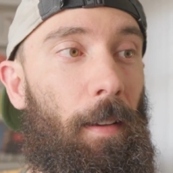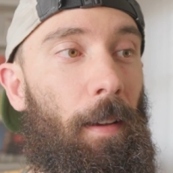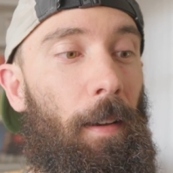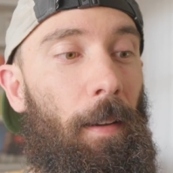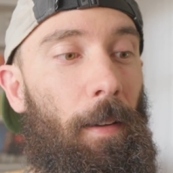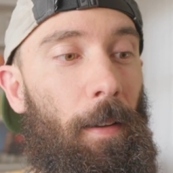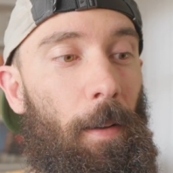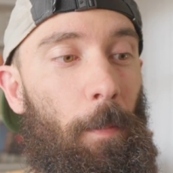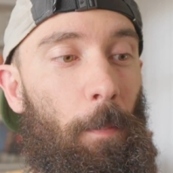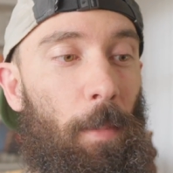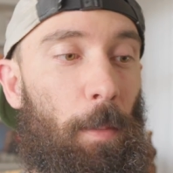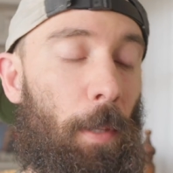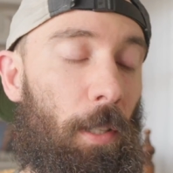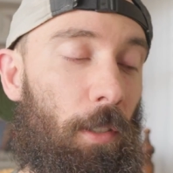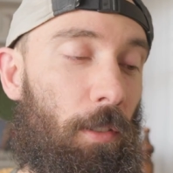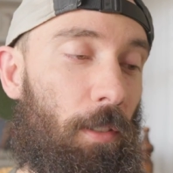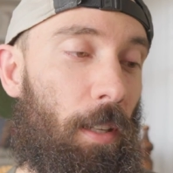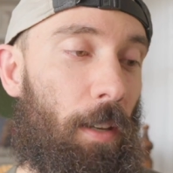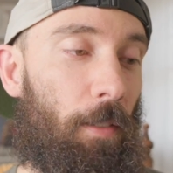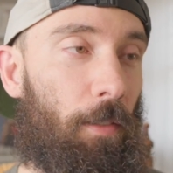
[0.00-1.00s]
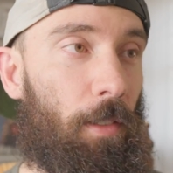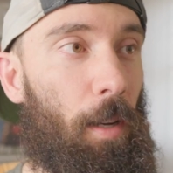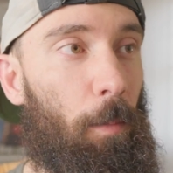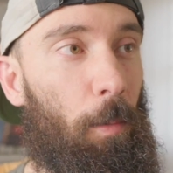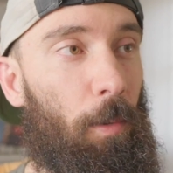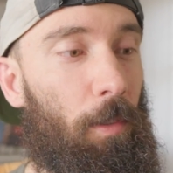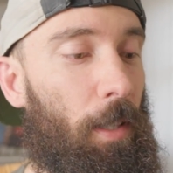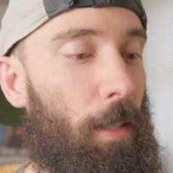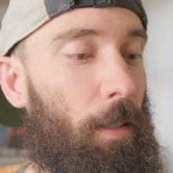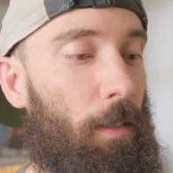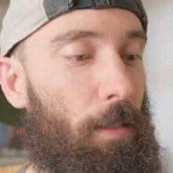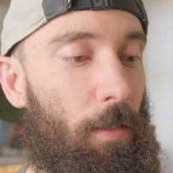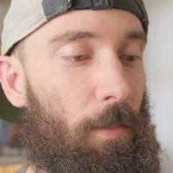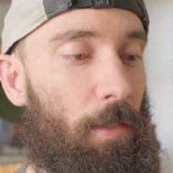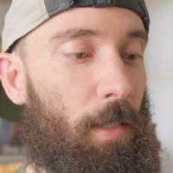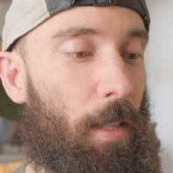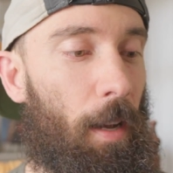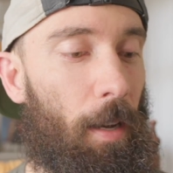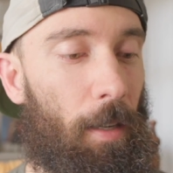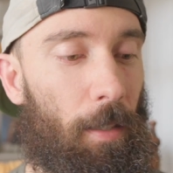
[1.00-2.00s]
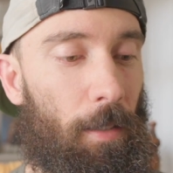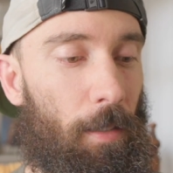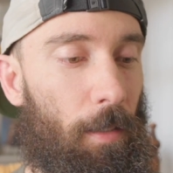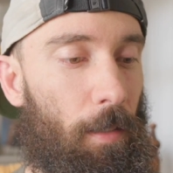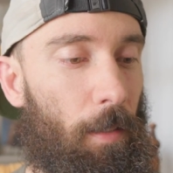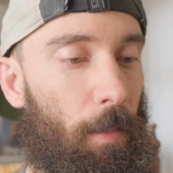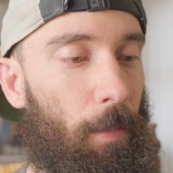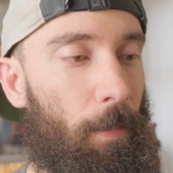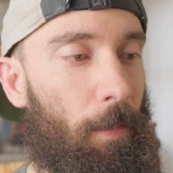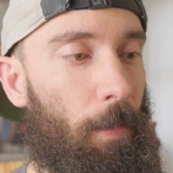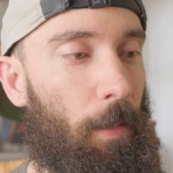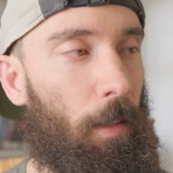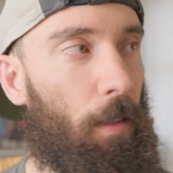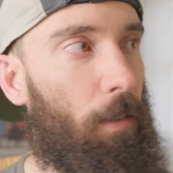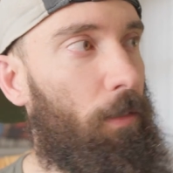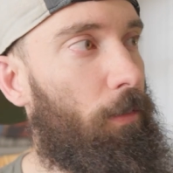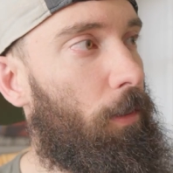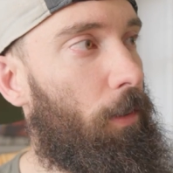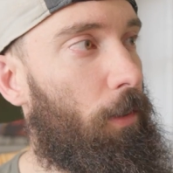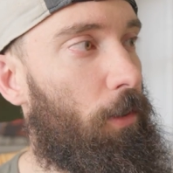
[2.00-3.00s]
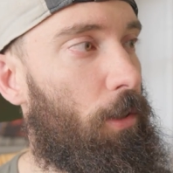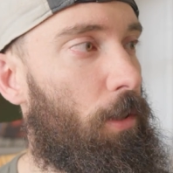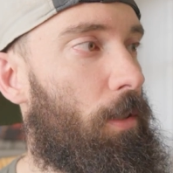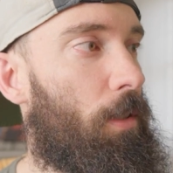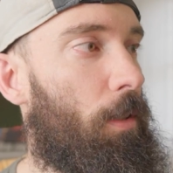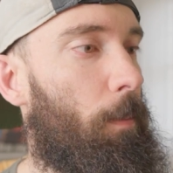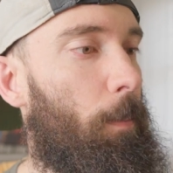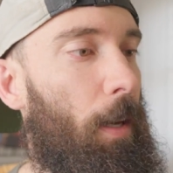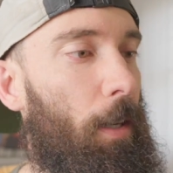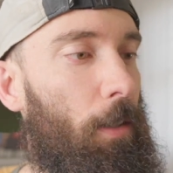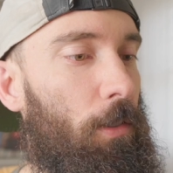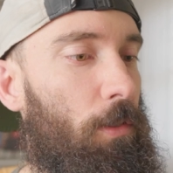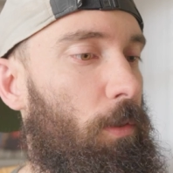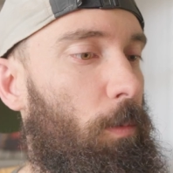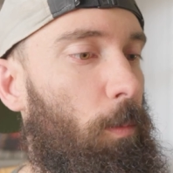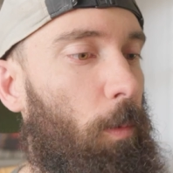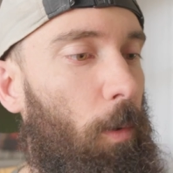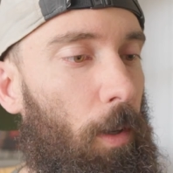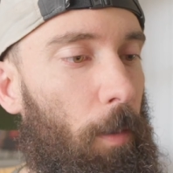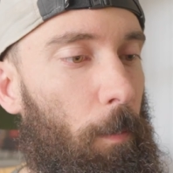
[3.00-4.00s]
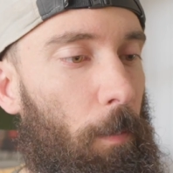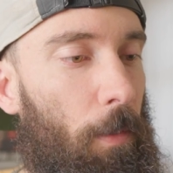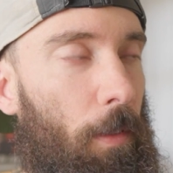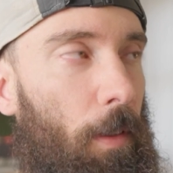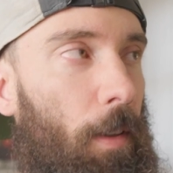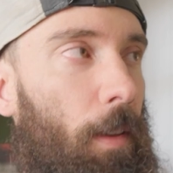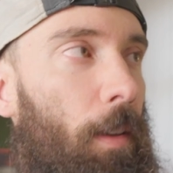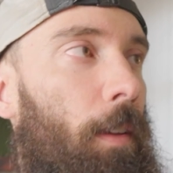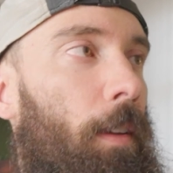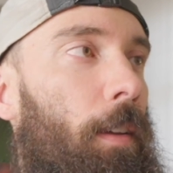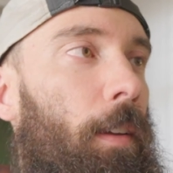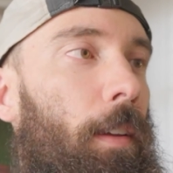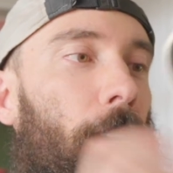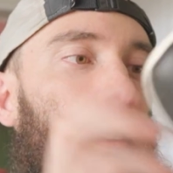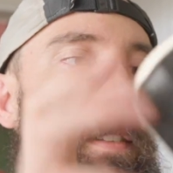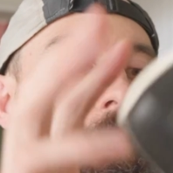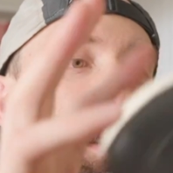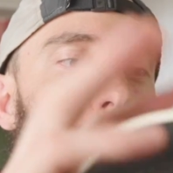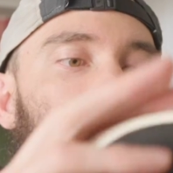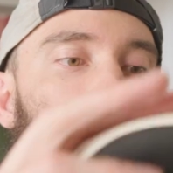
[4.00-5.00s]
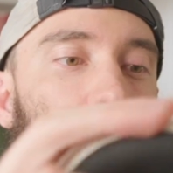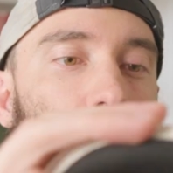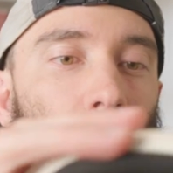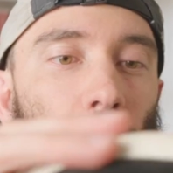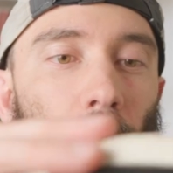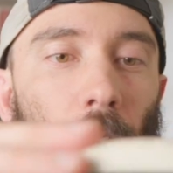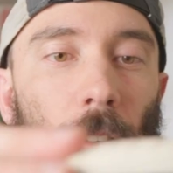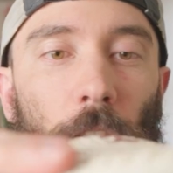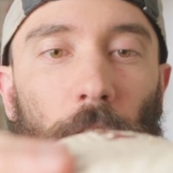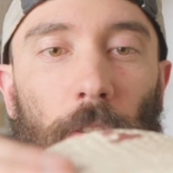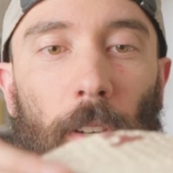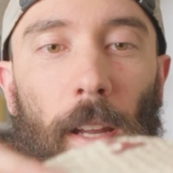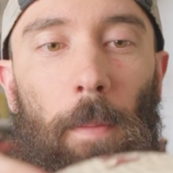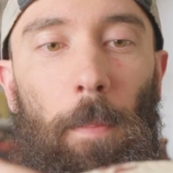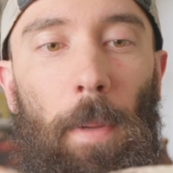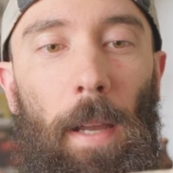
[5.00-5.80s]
especially if you have a couple layers of socks in there for just some extra warmth. In terms of the tread